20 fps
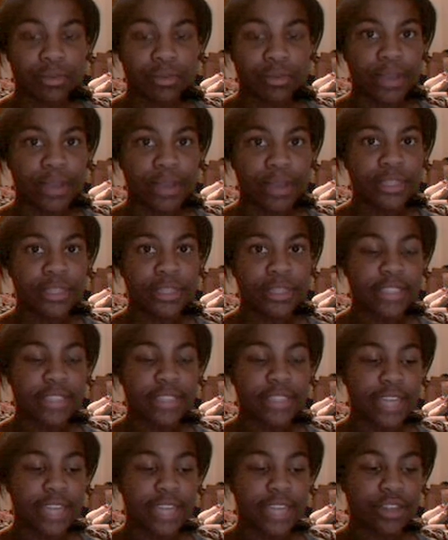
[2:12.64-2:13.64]
Rarity
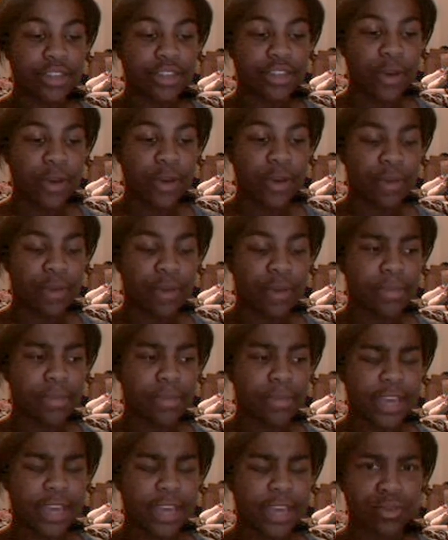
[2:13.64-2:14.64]
decided to go out with
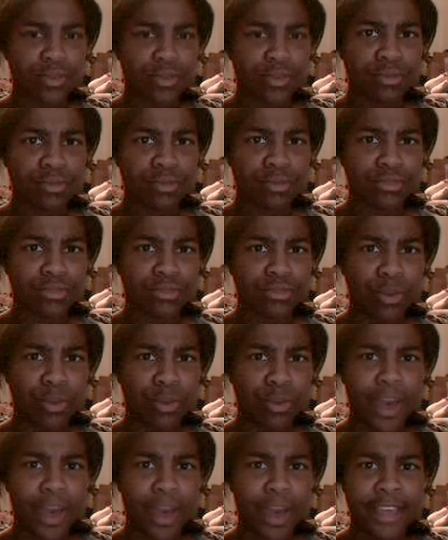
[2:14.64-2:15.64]
me. I don't know
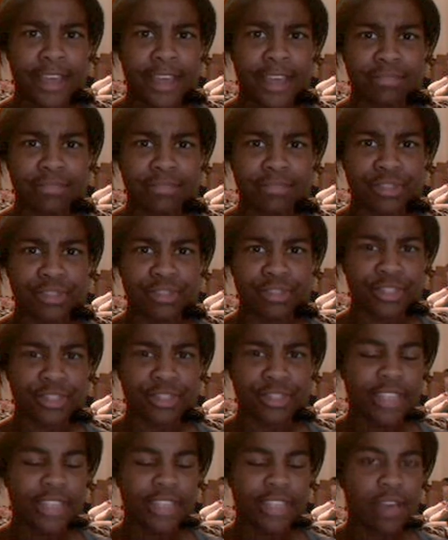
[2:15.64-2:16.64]
why. She was
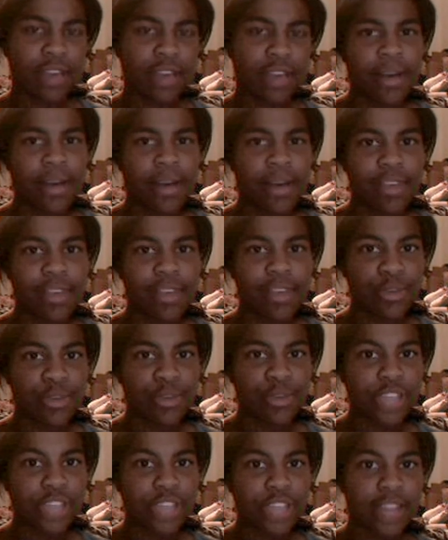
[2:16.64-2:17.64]
just like, oh, I'll give you
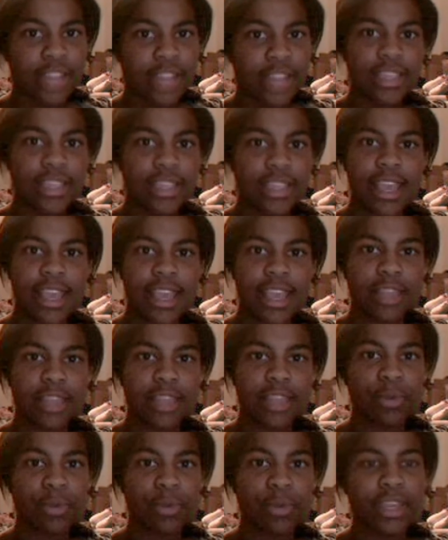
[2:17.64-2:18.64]
a chance. And
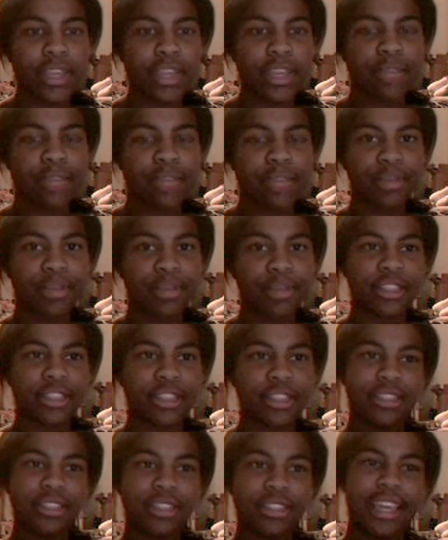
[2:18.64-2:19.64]
then we went and put
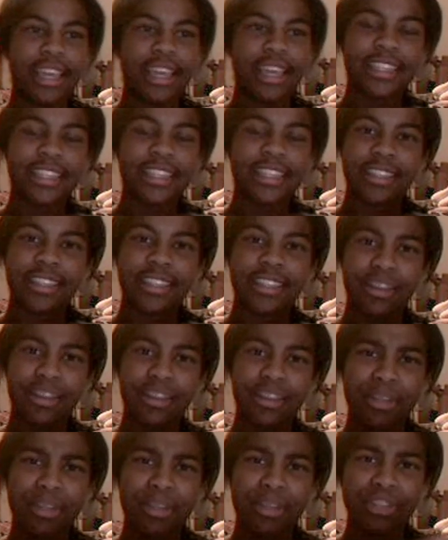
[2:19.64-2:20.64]
the tickets into the
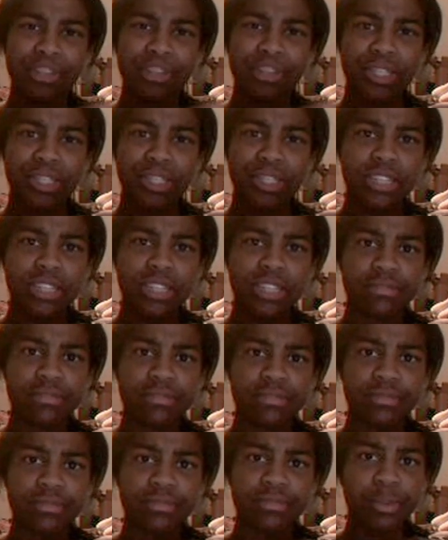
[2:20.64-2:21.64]
little munchie machine,
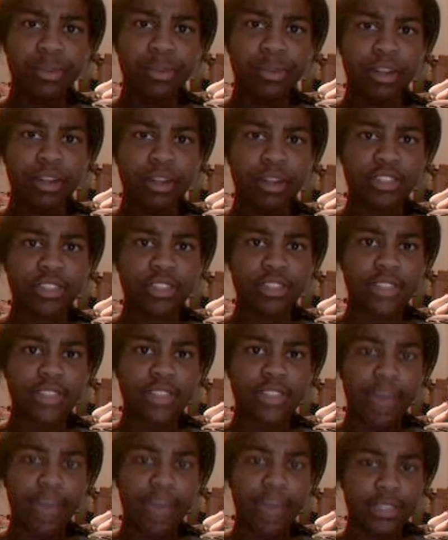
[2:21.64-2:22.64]
where it just
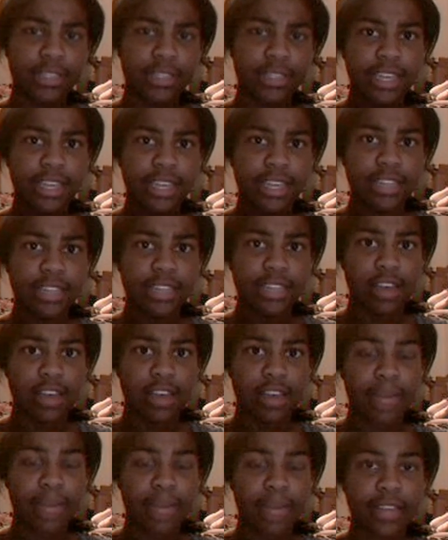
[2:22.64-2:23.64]
counts the tickets
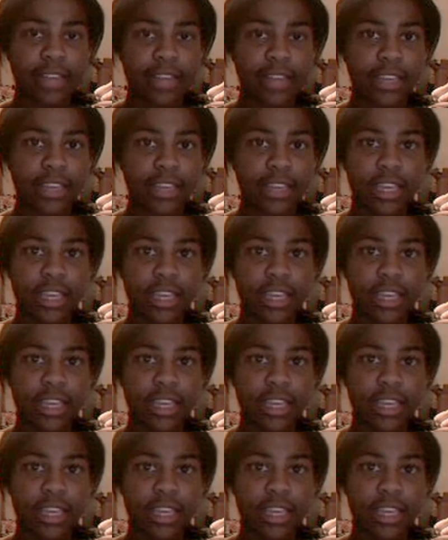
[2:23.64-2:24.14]
automatically.